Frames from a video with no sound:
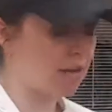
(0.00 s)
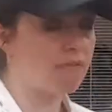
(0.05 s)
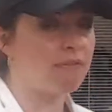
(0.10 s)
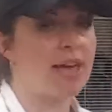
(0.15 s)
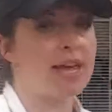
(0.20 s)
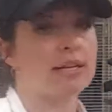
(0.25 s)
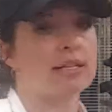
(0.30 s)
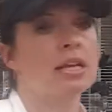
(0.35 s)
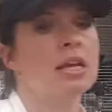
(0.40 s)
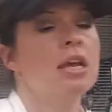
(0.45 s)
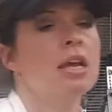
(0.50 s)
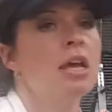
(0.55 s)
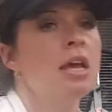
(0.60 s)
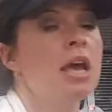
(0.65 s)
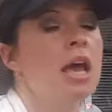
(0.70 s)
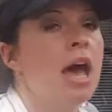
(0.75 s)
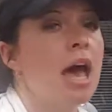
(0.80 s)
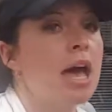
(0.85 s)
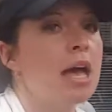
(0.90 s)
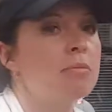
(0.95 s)
effect.
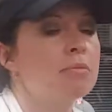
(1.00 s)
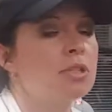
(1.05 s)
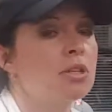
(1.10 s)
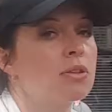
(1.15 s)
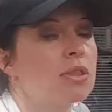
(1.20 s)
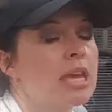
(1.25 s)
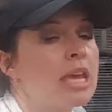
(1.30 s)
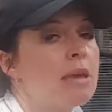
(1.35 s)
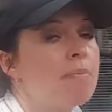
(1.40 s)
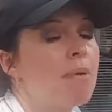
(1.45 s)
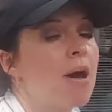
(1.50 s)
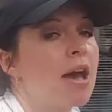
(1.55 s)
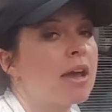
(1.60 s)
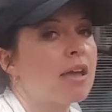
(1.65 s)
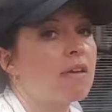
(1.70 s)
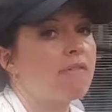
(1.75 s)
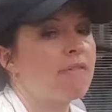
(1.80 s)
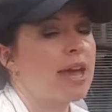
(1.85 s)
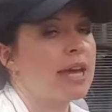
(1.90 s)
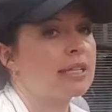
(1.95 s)
So the EPOC
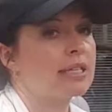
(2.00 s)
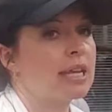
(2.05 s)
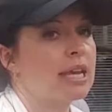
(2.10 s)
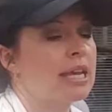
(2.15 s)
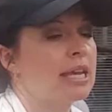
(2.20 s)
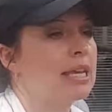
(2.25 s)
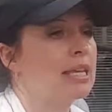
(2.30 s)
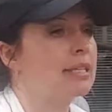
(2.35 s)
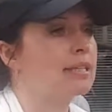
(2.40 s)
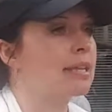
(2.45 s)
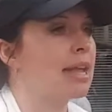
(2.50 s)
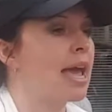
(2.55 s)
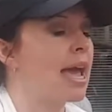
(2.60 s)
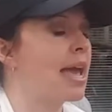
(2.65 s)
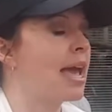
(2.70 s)
effect is